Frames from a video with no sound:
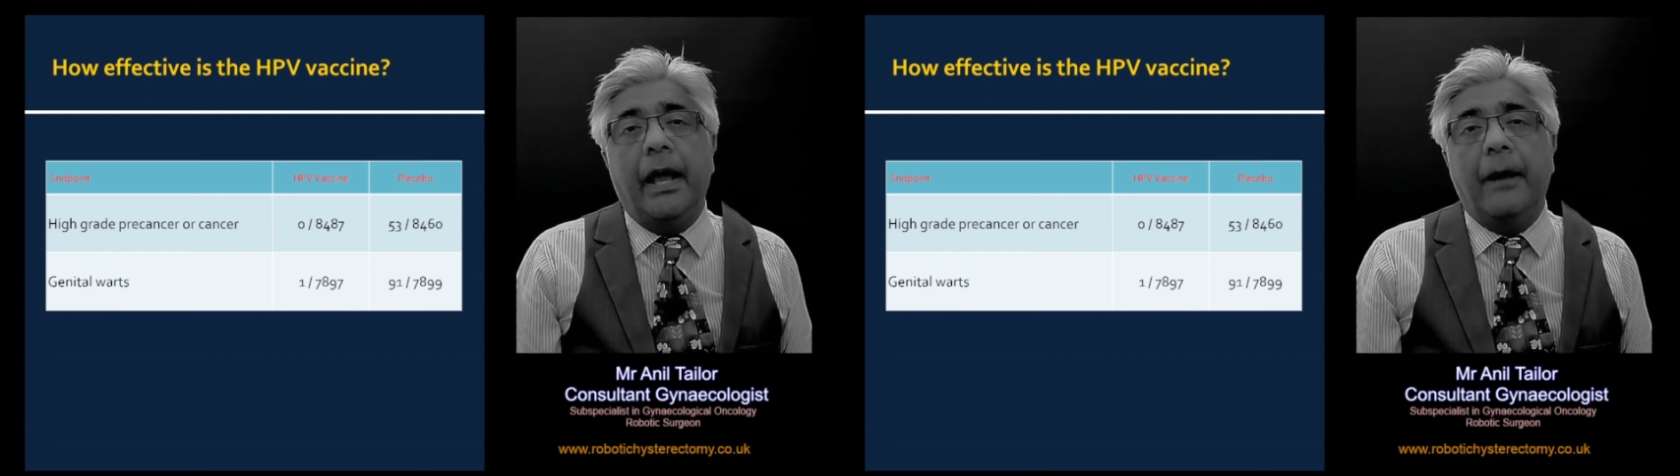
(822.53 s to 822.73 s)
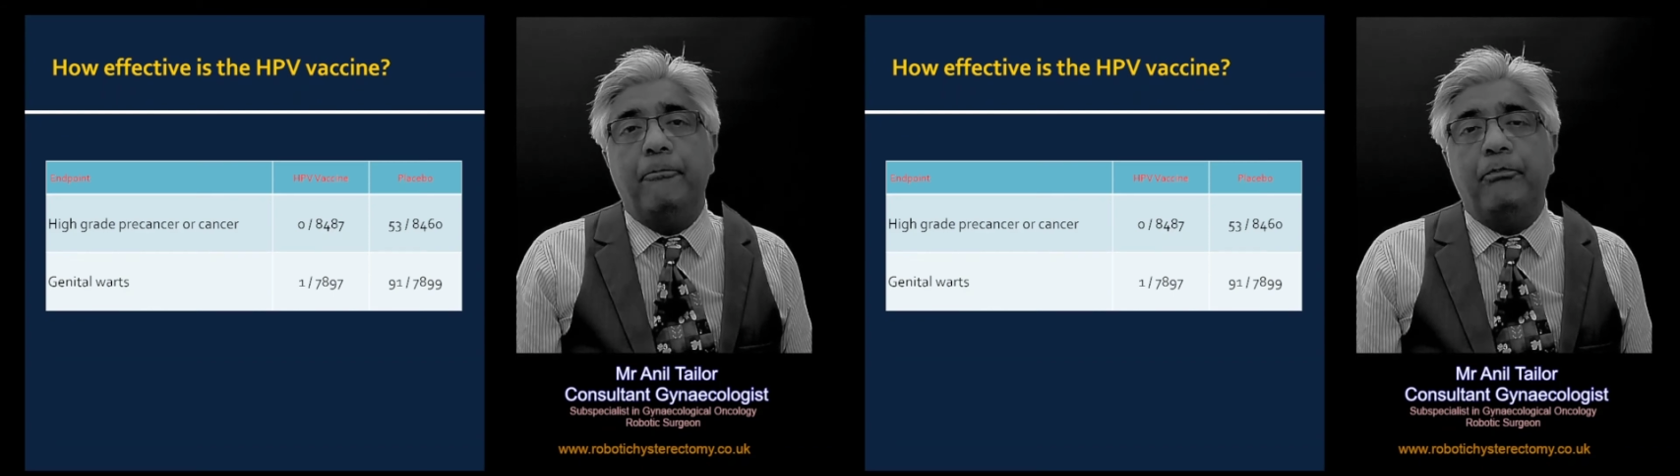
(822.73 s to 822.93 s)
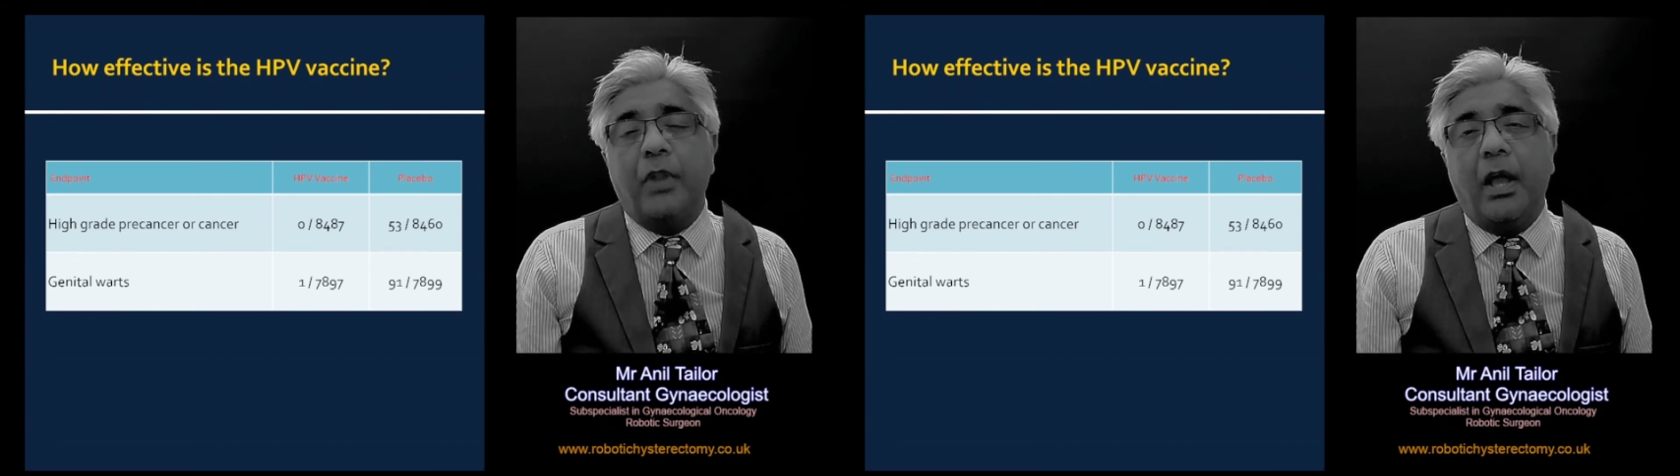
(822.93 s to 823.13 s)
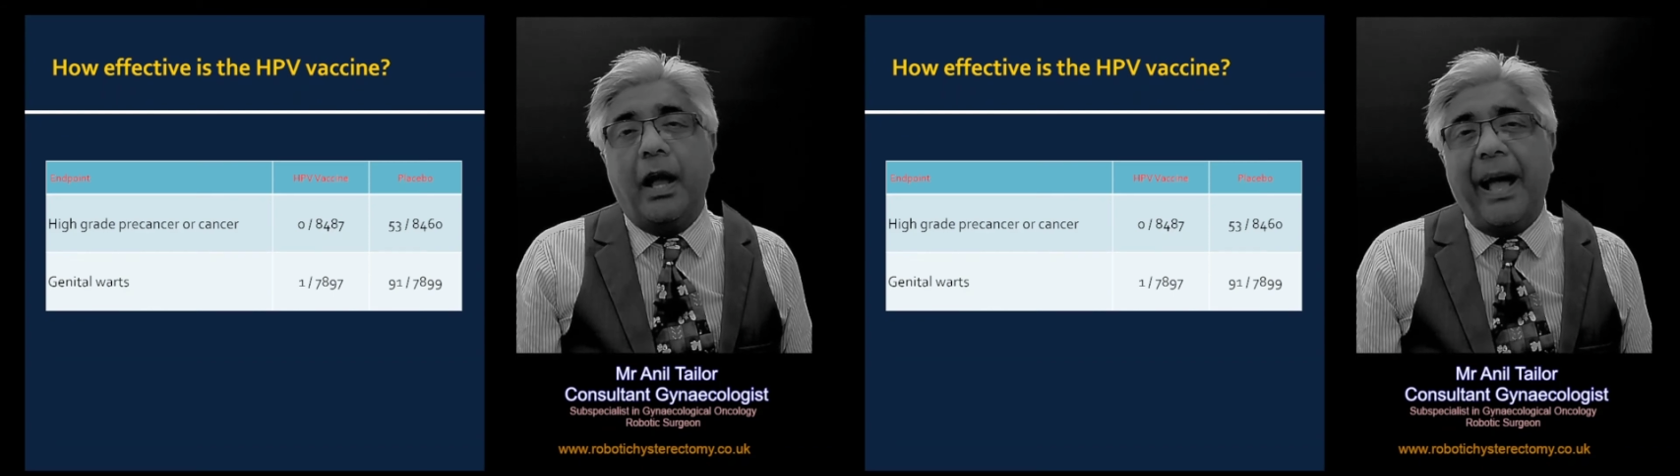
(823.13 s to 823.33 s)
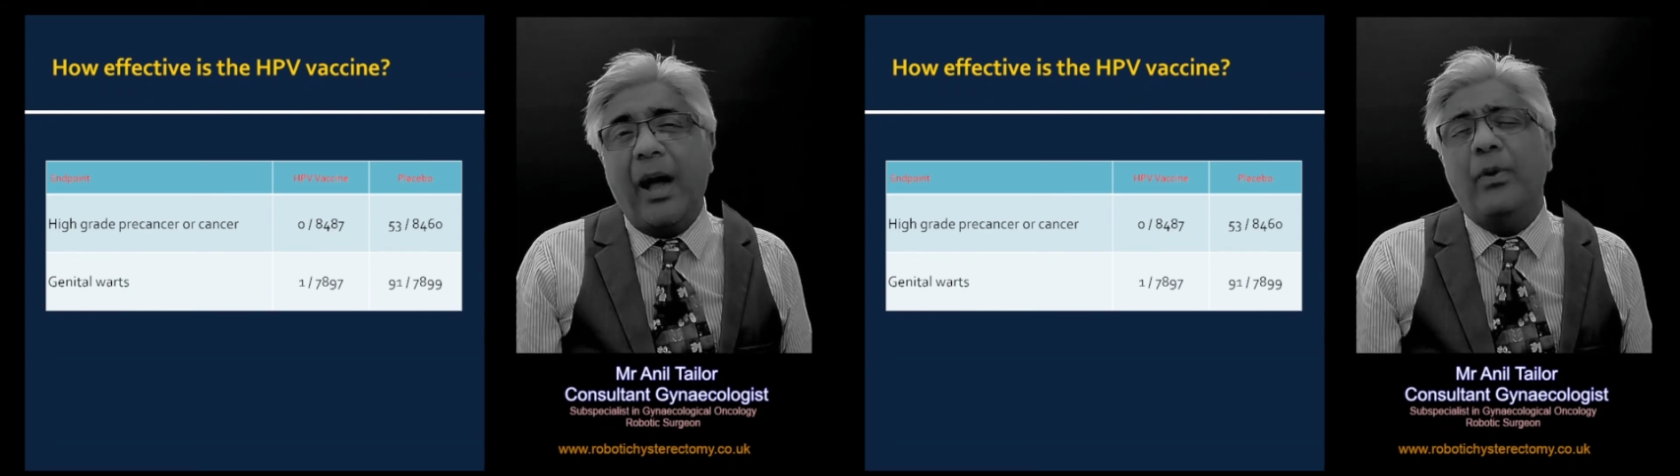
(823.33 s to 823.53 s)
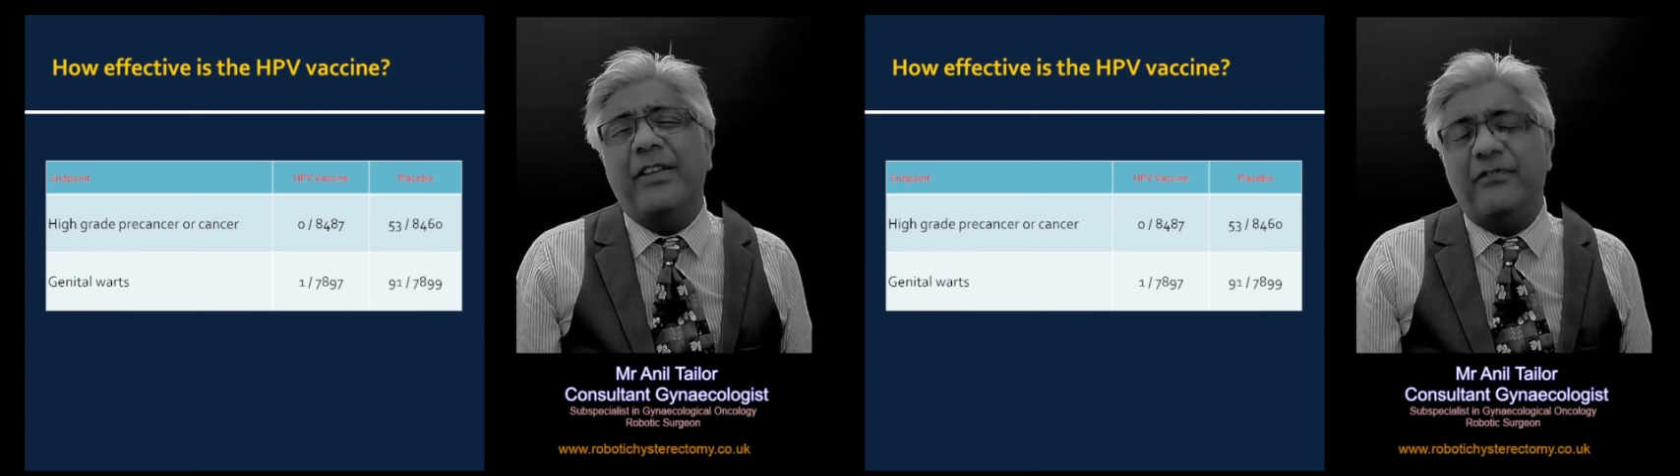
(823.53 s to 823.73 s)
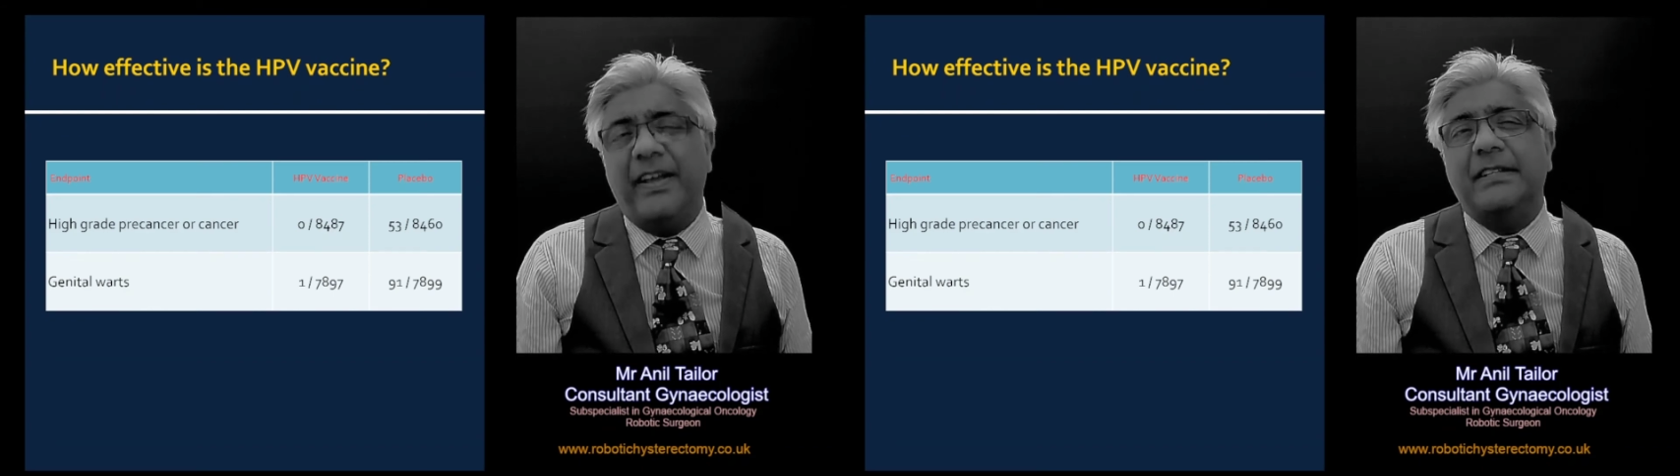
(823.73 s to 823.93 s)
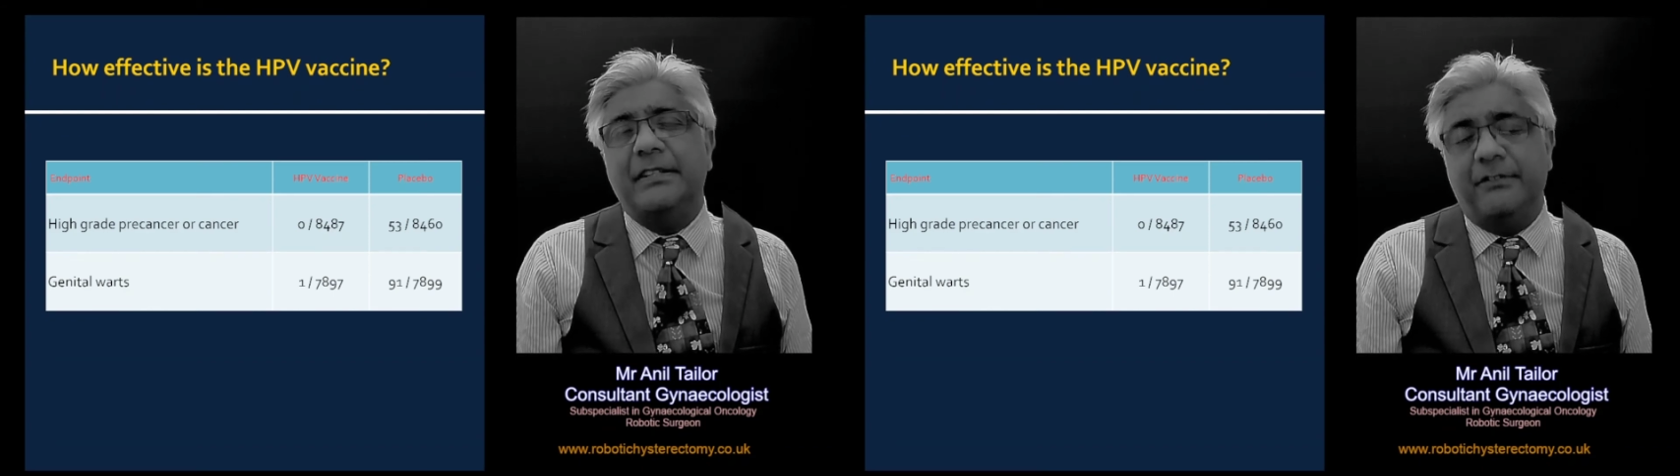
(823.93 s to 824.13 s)
How
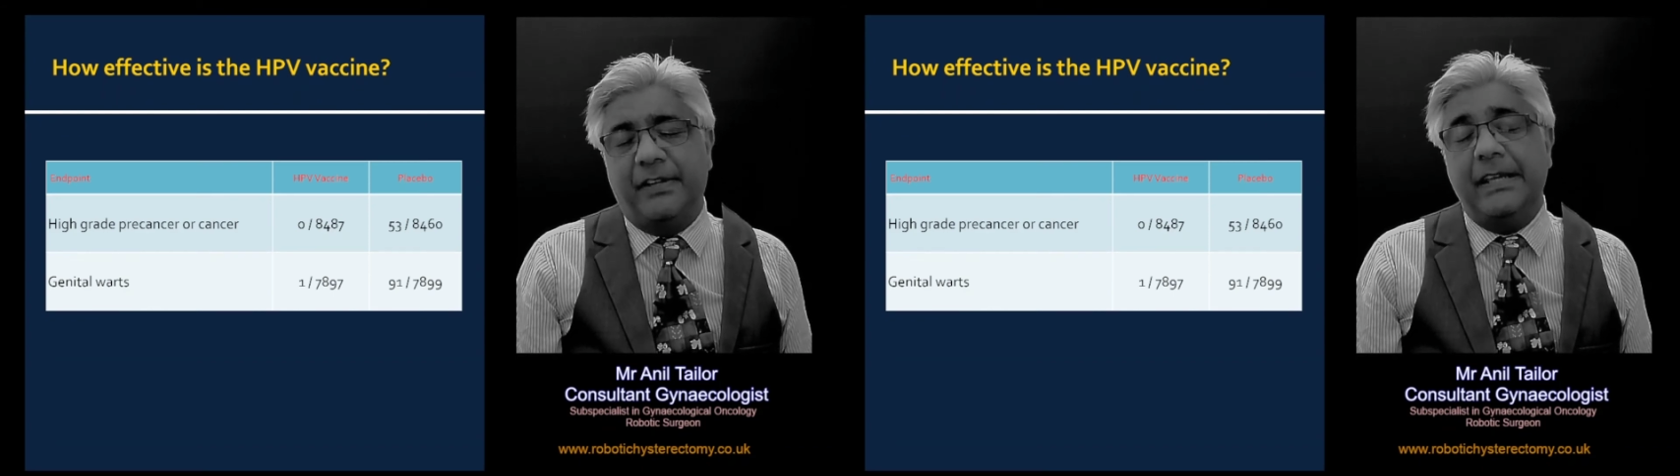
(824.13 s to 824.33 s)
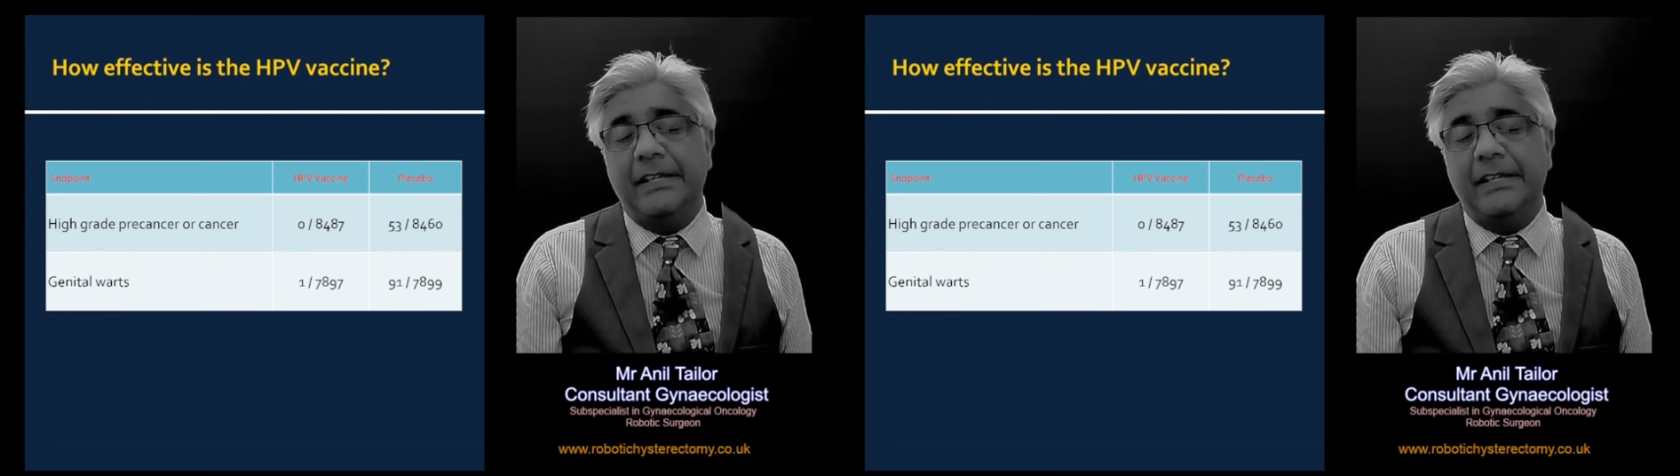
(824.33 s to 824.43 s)
effective